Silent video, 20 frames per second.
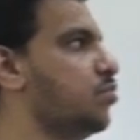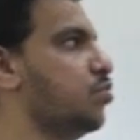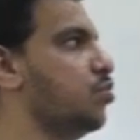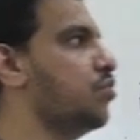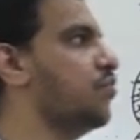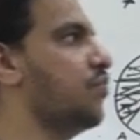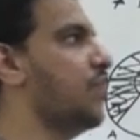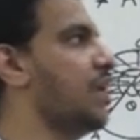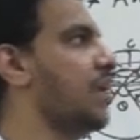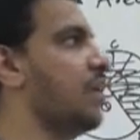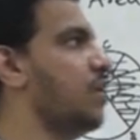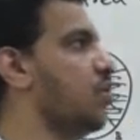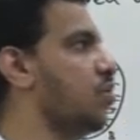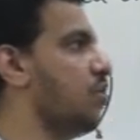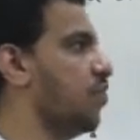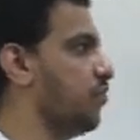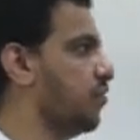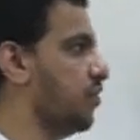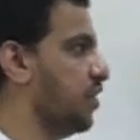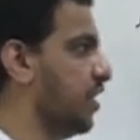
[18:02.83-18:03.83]
put value
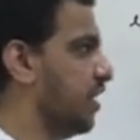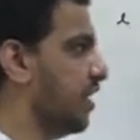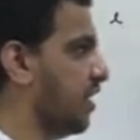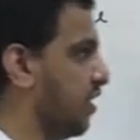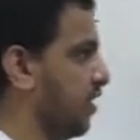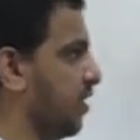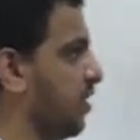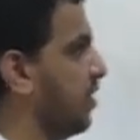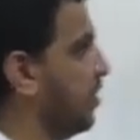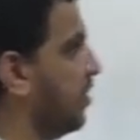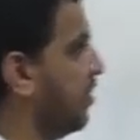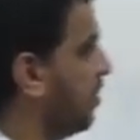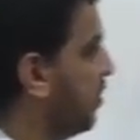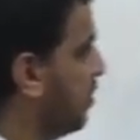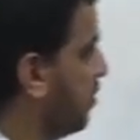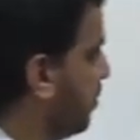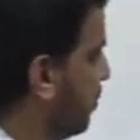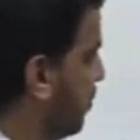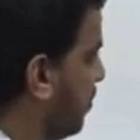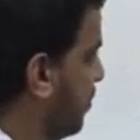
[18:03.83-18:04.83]
of theta
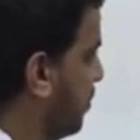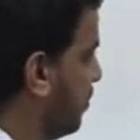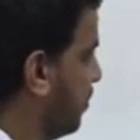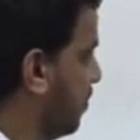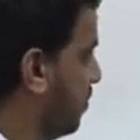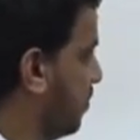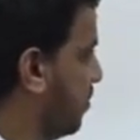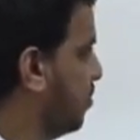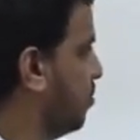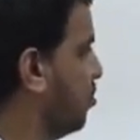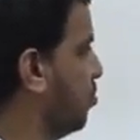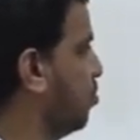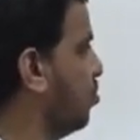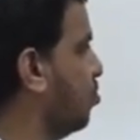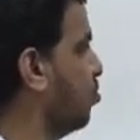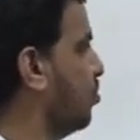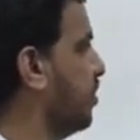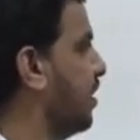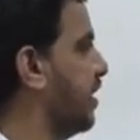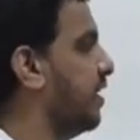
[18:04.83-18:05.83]
here
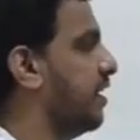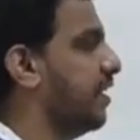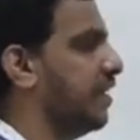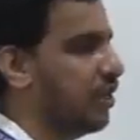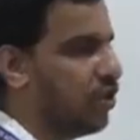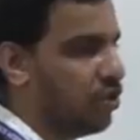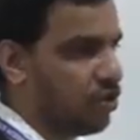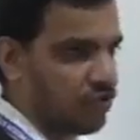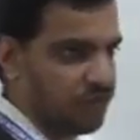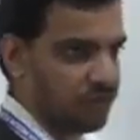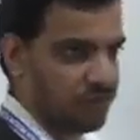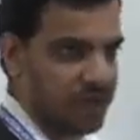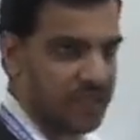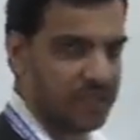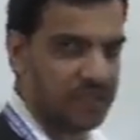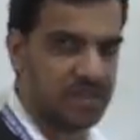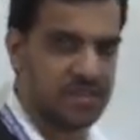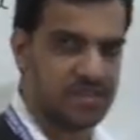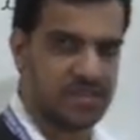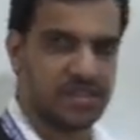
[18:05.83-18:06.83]
to get area of
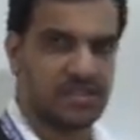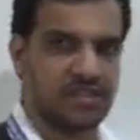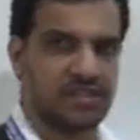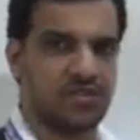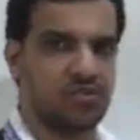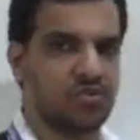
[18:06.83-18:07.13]
minor sector.